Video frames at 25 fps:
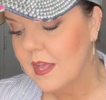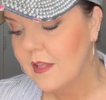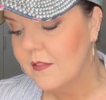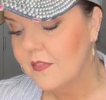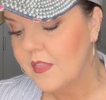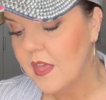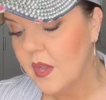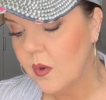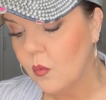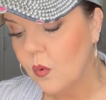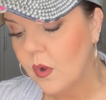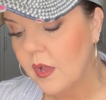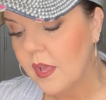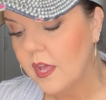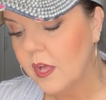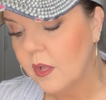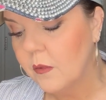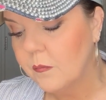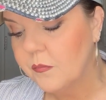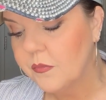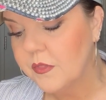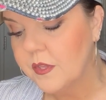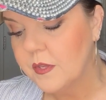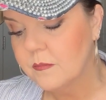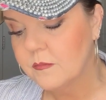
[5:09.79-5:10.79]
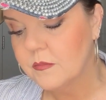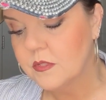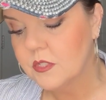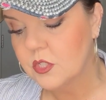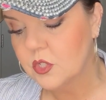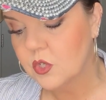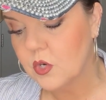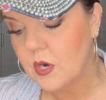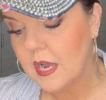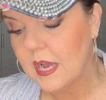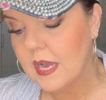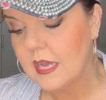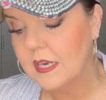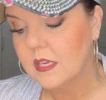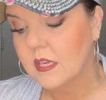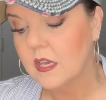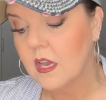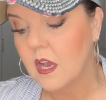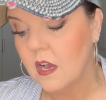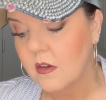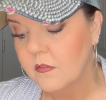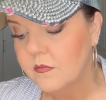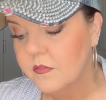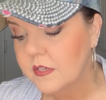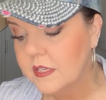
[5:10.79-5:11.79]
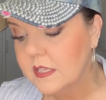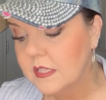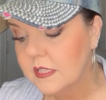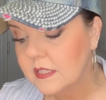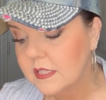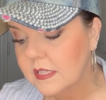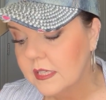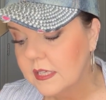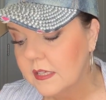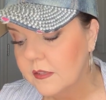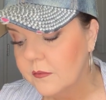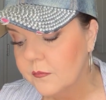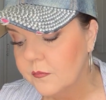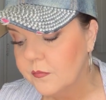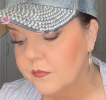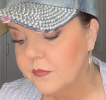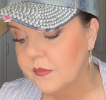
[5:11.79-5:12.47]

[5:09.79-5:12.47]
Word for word: that will help them stride confidently